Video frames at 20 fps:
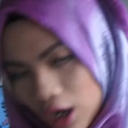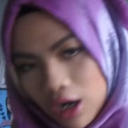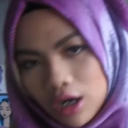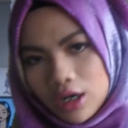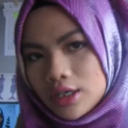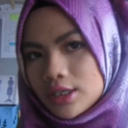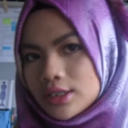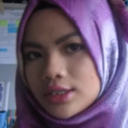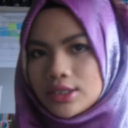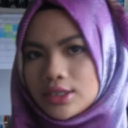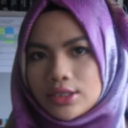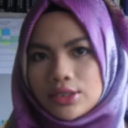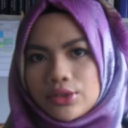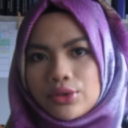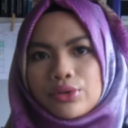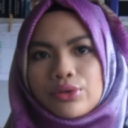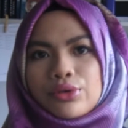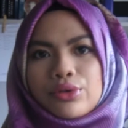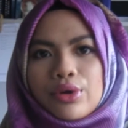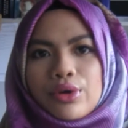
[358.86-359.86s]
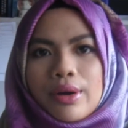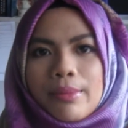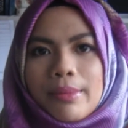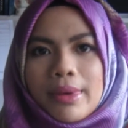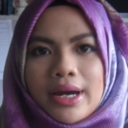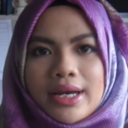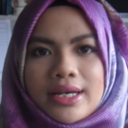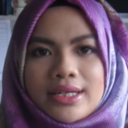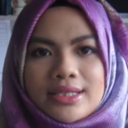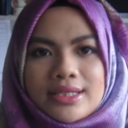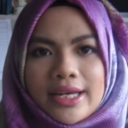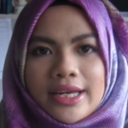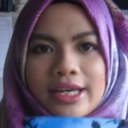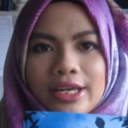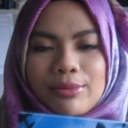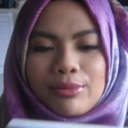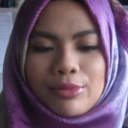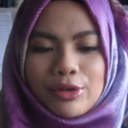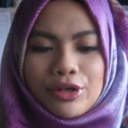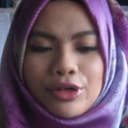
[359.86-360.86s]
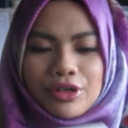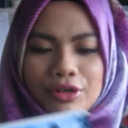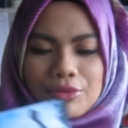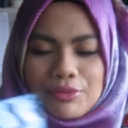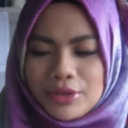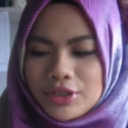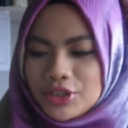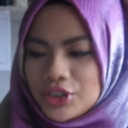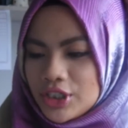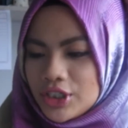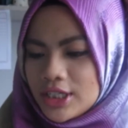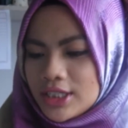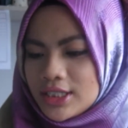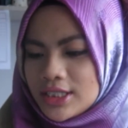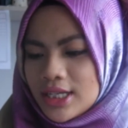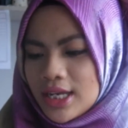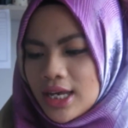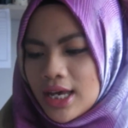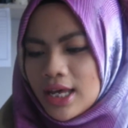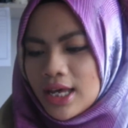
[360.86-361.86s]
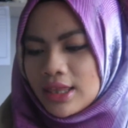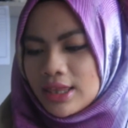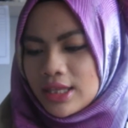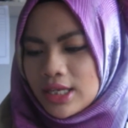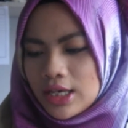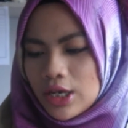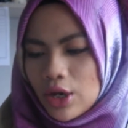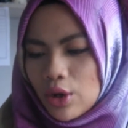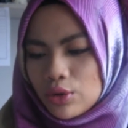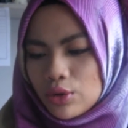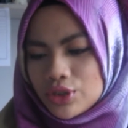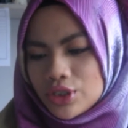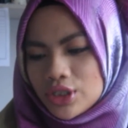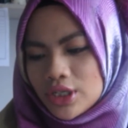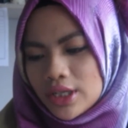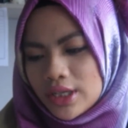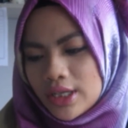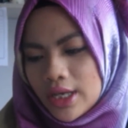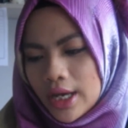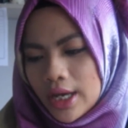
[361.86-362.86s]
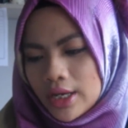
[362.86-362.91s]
on to my second book, which is The Ocean at the